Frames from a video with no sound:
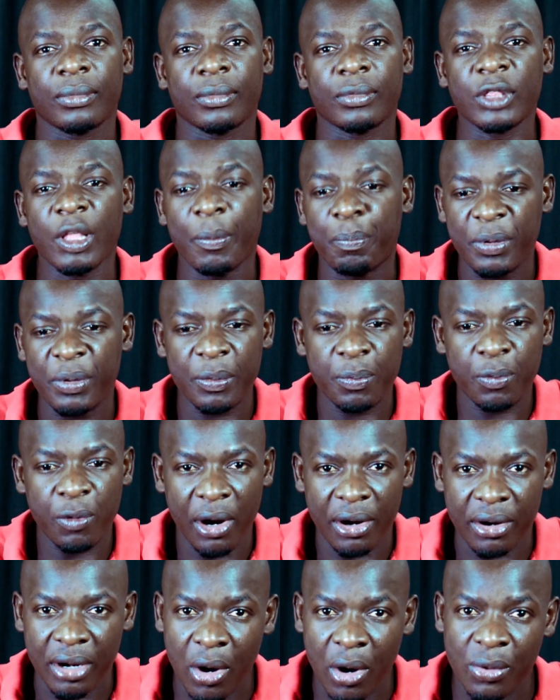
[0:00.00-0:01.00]
The people
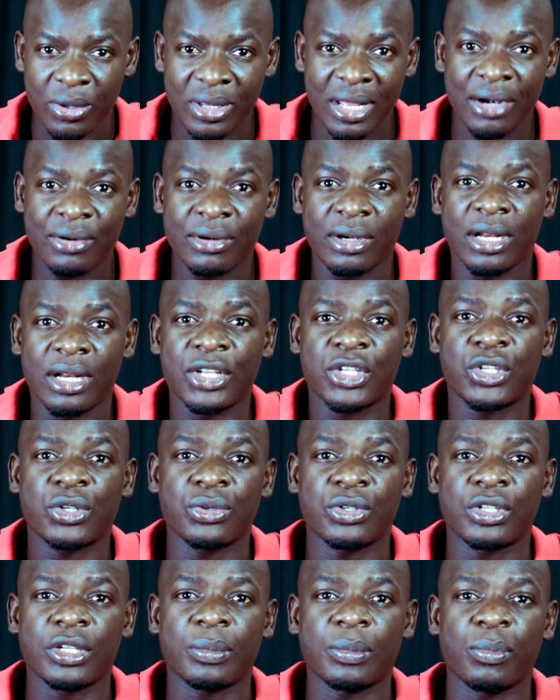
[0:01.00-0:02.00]
around that
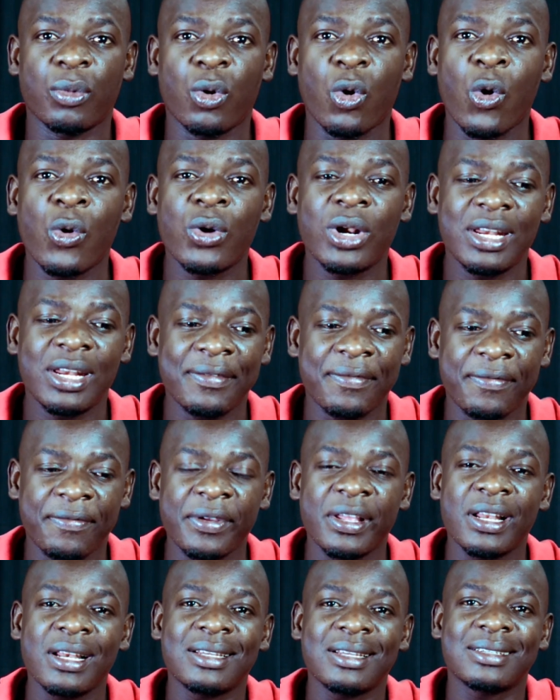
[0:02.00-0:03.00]
relationship only
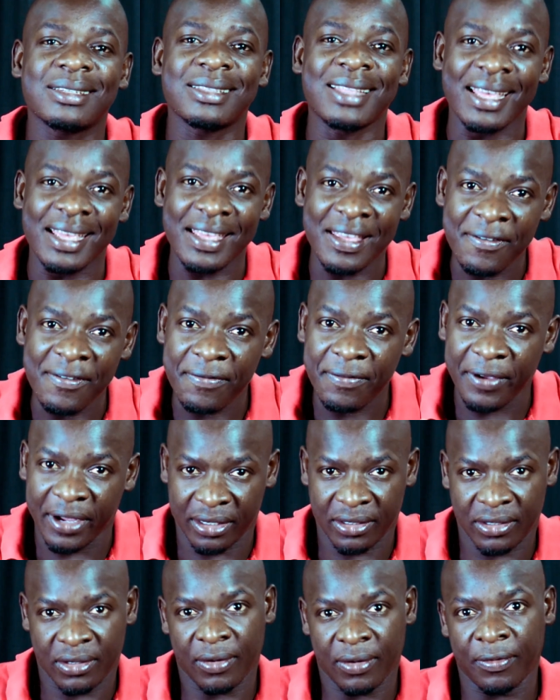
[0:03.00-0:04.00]
feels the
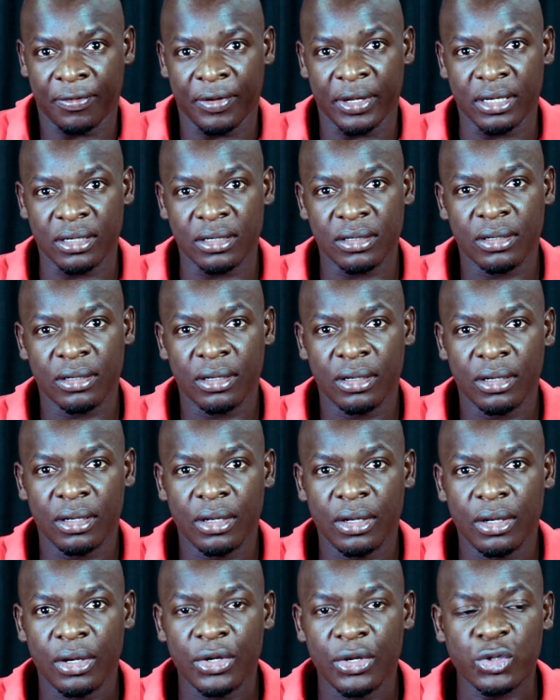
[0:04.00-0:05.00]
effects of it.
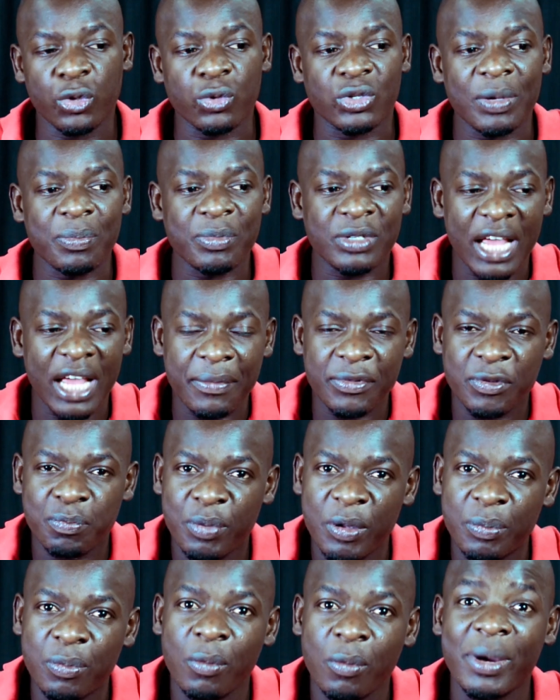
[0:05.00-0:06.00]
So sometimes
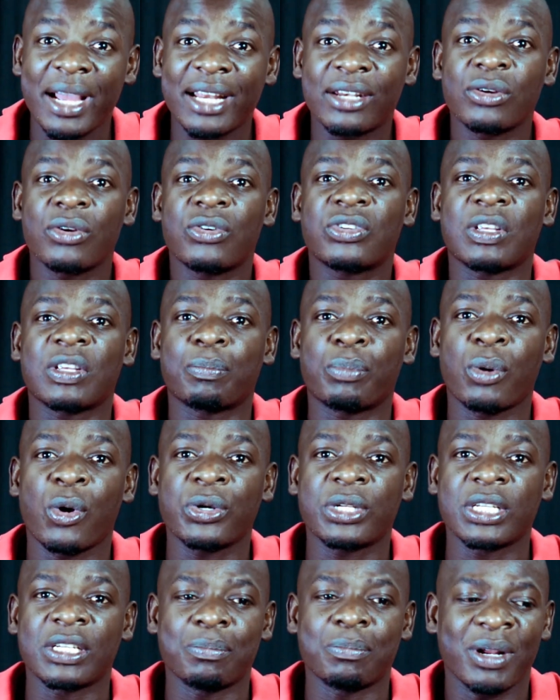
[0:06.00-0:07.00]
people might not
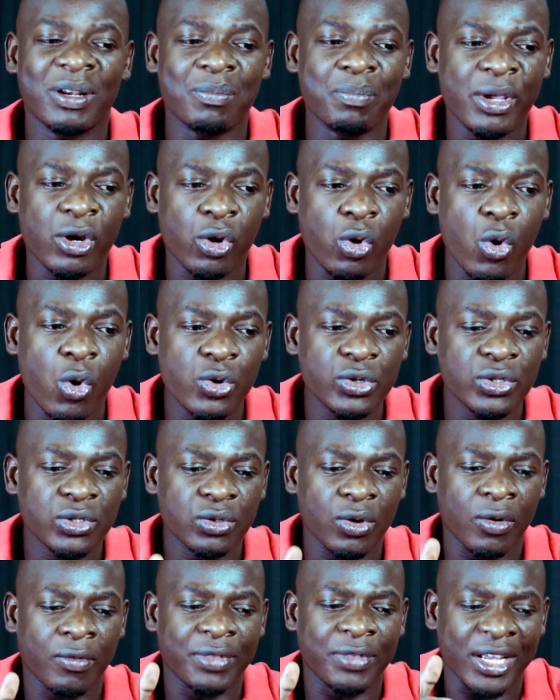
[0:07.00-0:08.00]
support it, but because
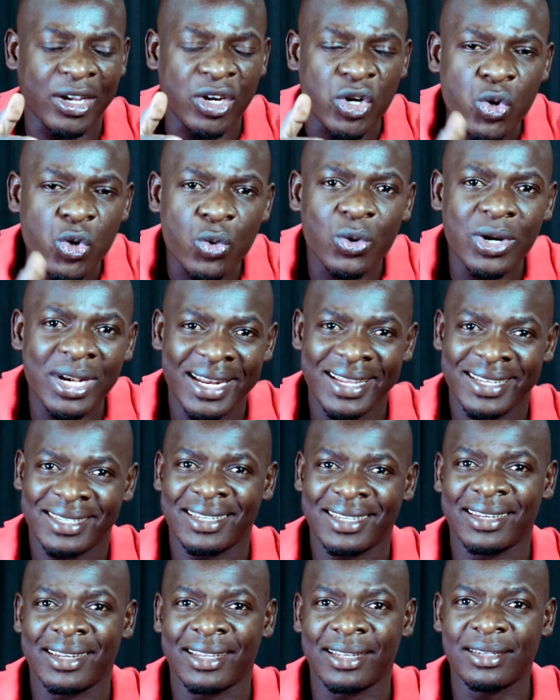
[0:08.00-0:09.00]
of the goodness
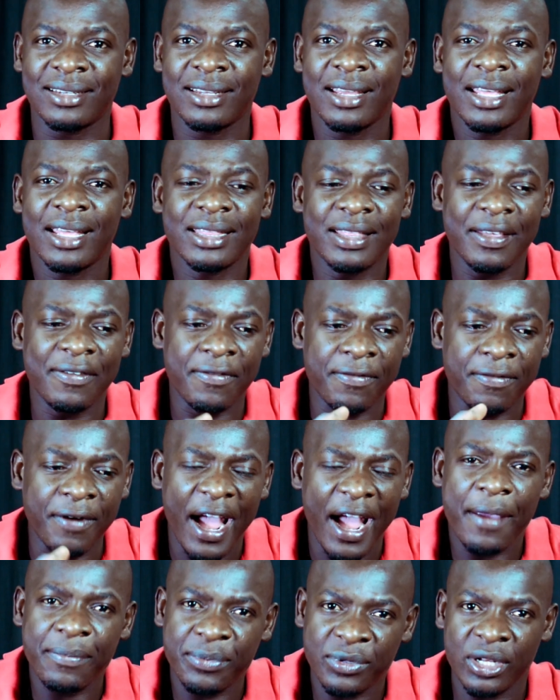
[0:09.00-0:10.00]
in it, the
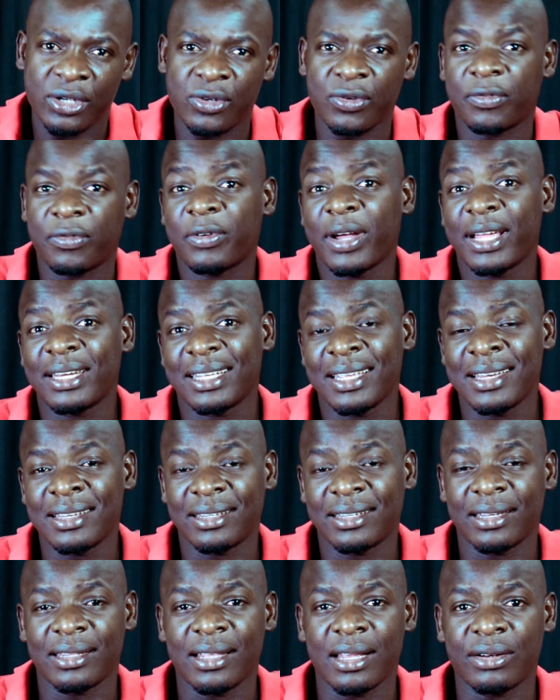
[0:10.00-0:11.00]
vibes that you find
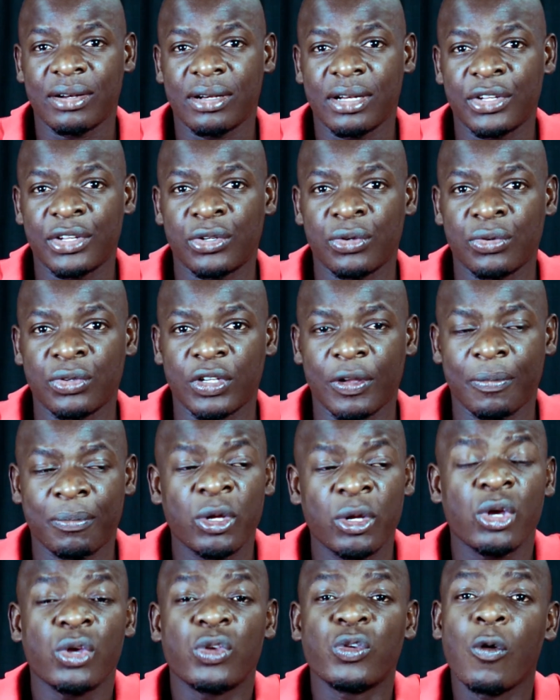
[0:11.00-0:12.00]
inside that relationship,
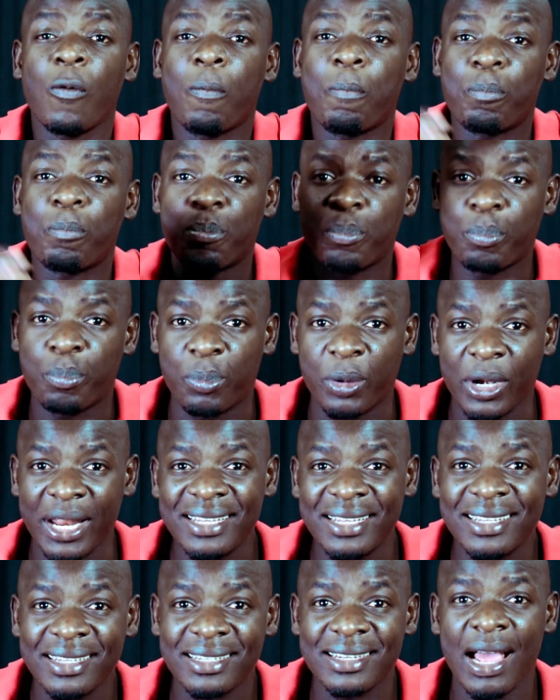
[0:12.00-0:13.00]
you
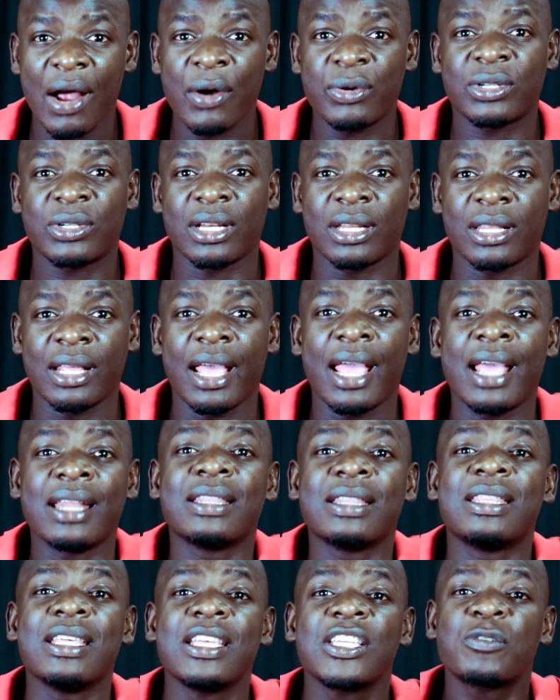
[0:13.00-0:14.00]
place it outside there
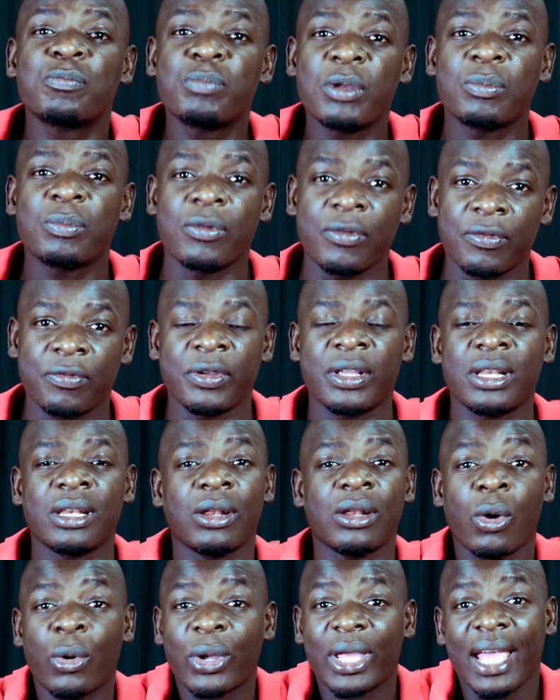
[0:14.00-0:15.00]
and these people feel
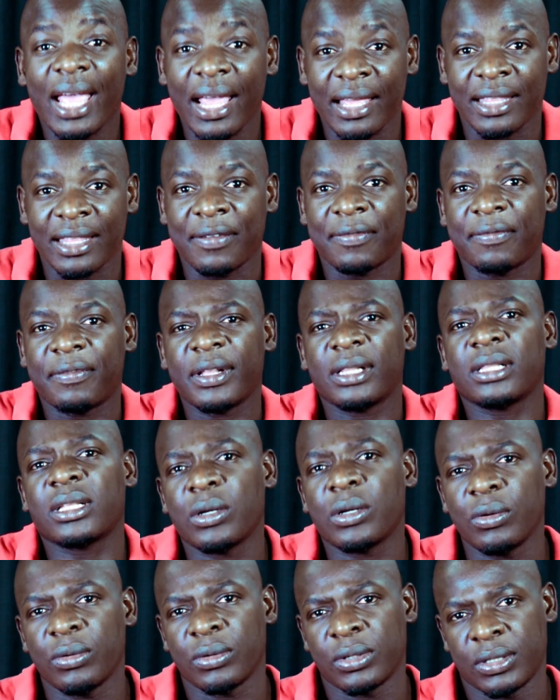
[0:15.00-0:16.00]
okay, they feel
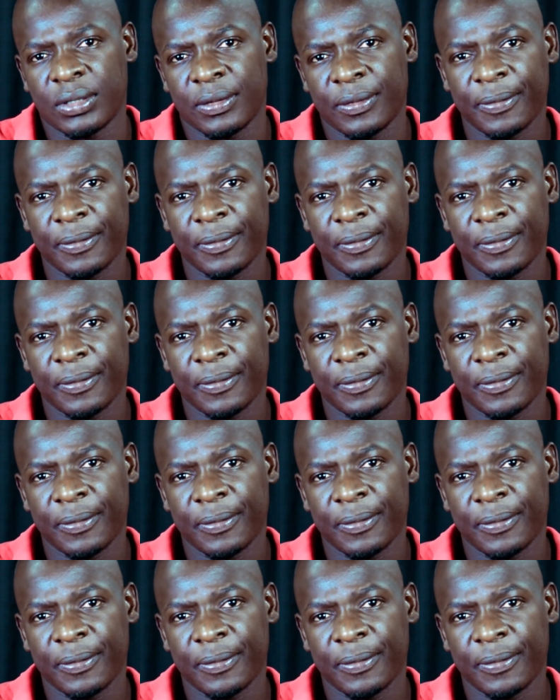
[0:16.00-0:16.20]
good.